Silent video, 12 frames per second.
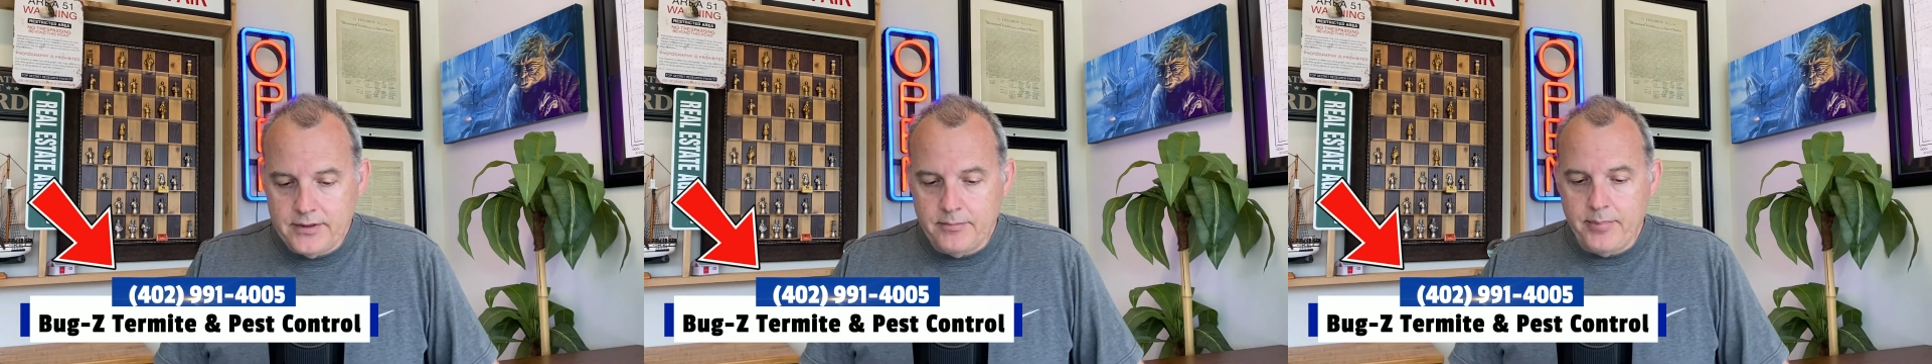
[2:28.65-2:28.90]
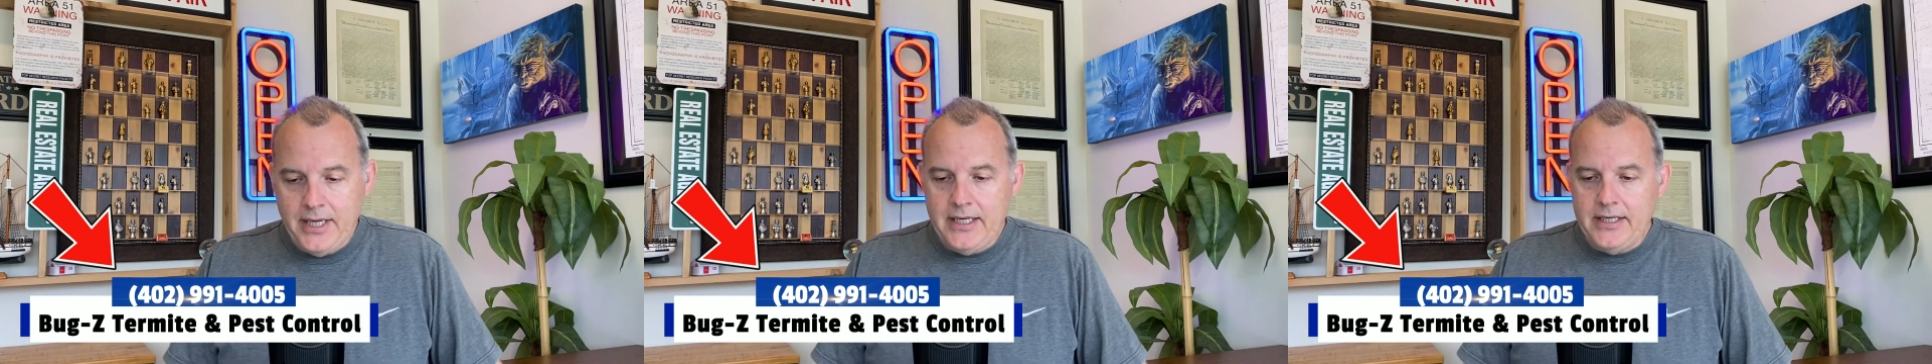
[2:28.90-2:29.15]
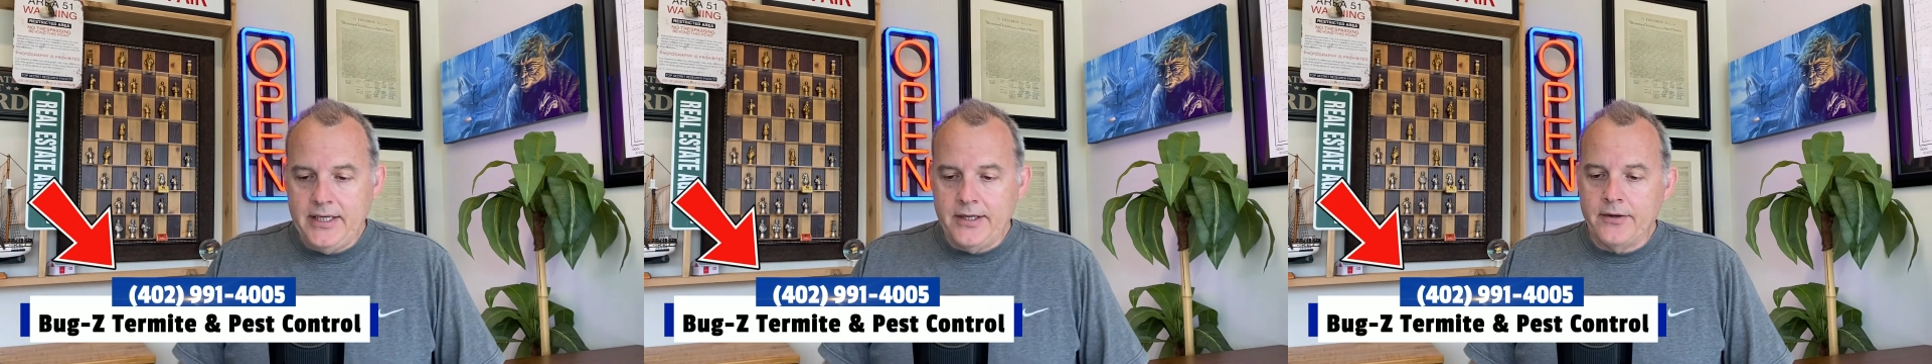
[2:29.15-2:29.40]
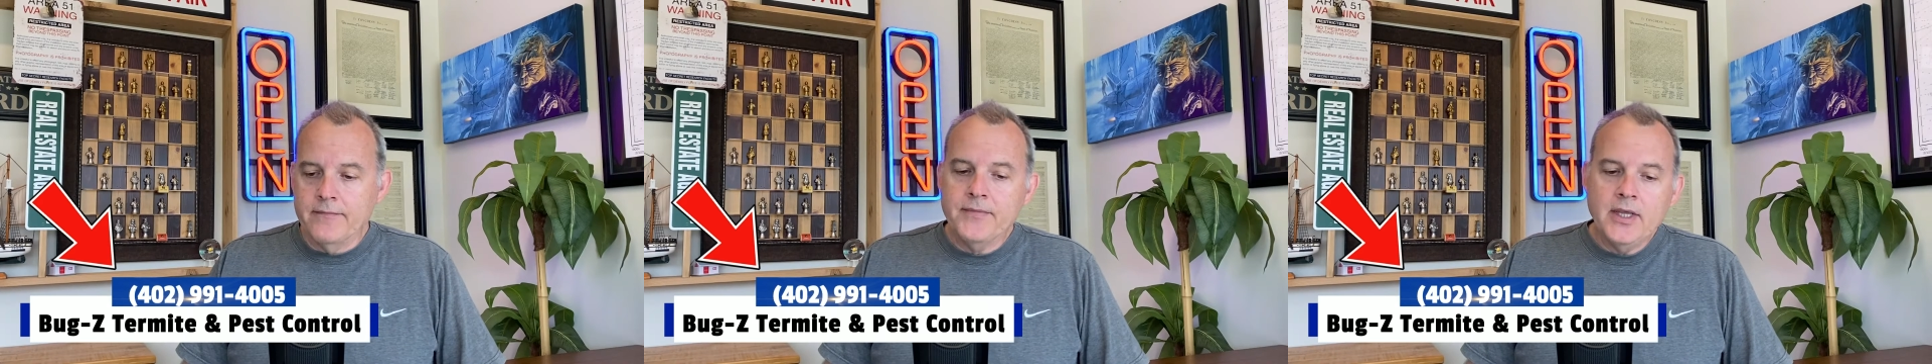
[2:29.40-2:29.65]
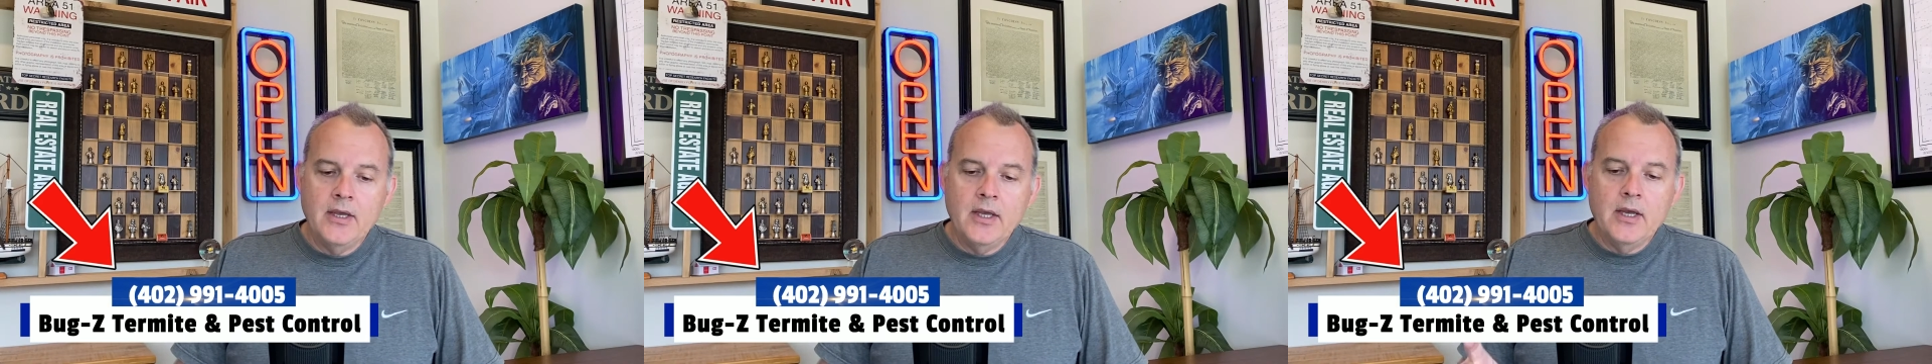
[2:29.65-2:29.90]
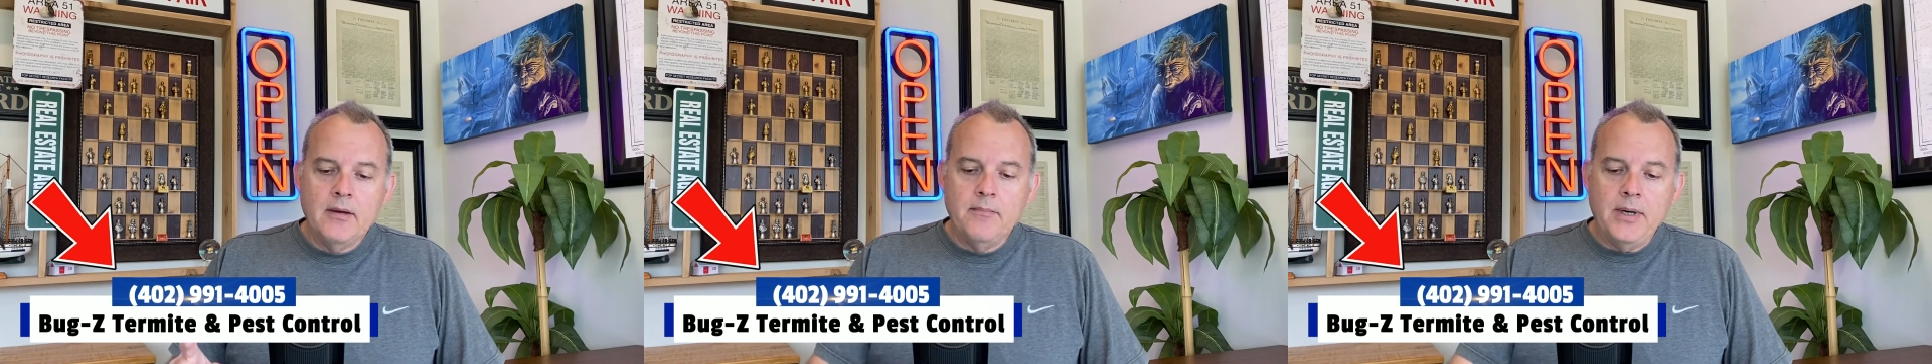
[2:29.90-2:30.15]
debate here.
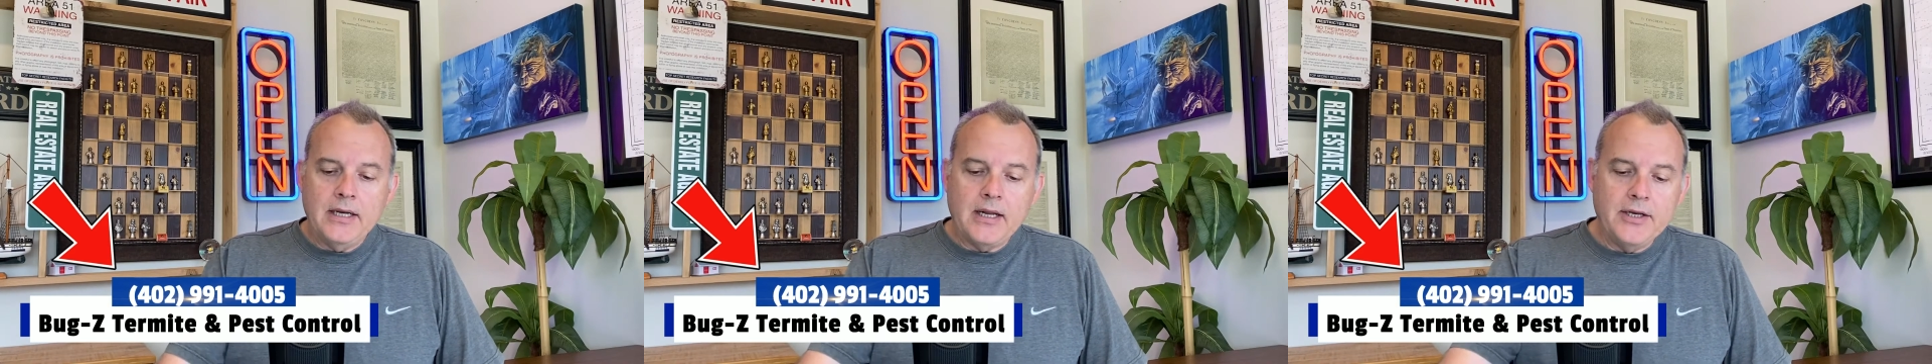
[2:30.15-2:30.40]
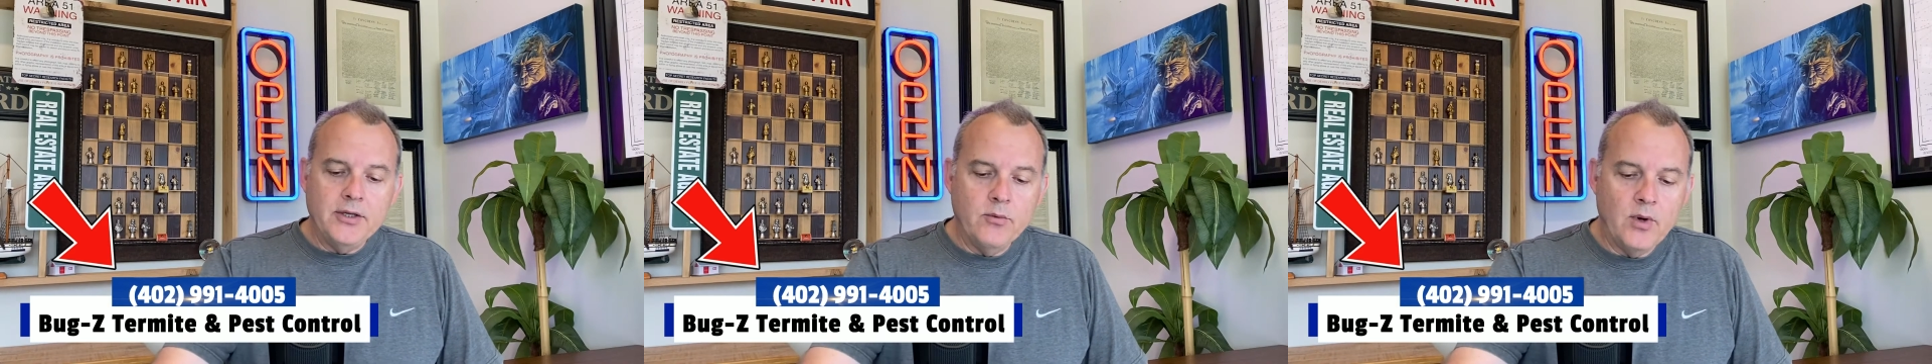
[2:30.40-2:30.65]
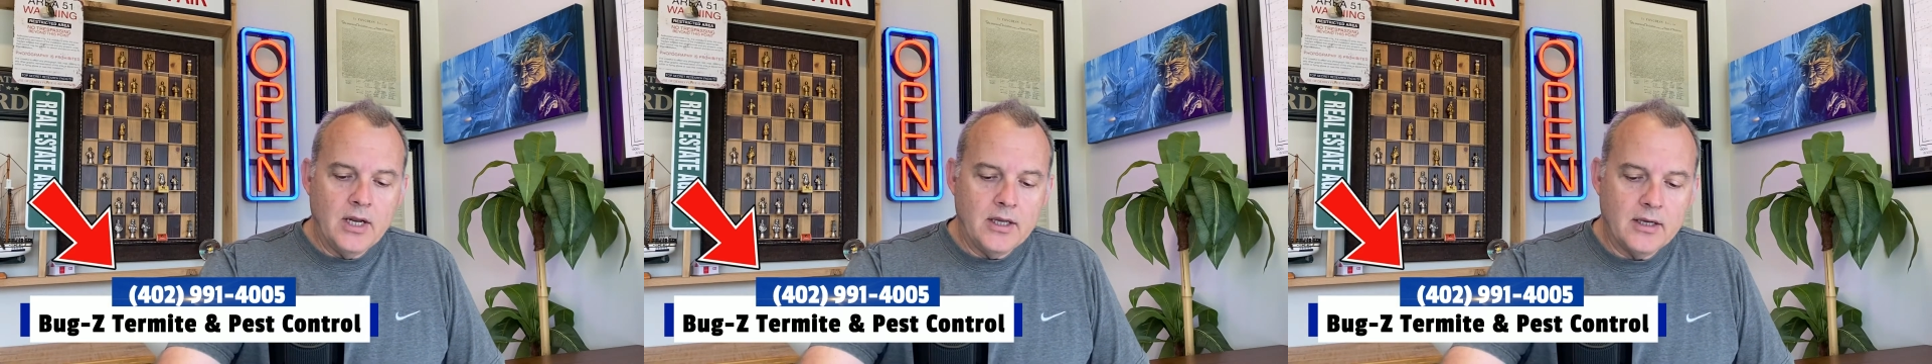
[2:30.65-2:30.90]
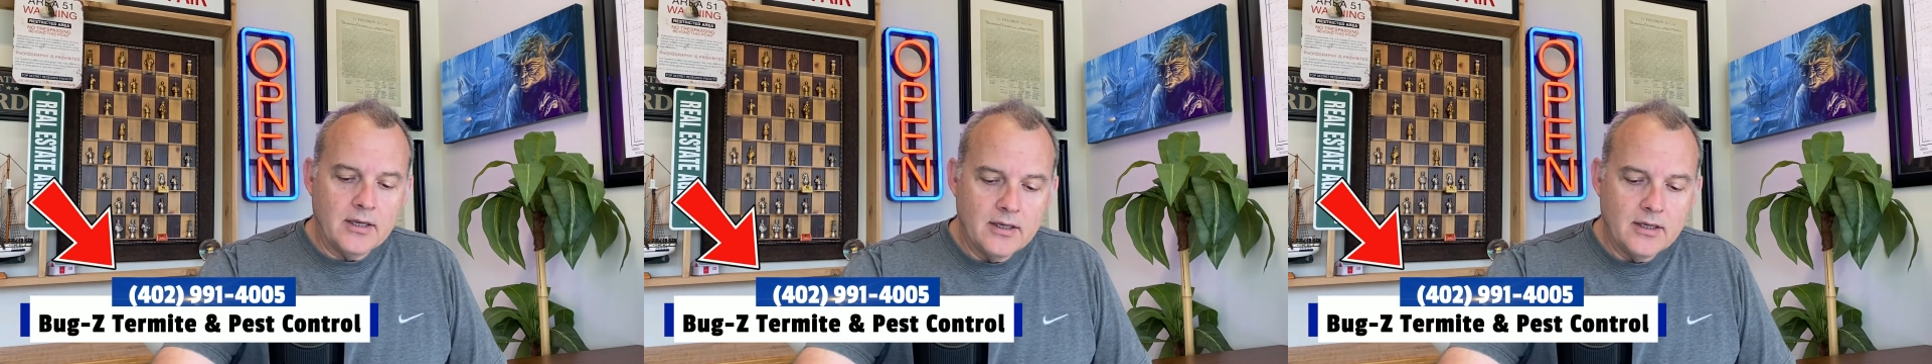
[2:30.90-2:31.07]
But I do want to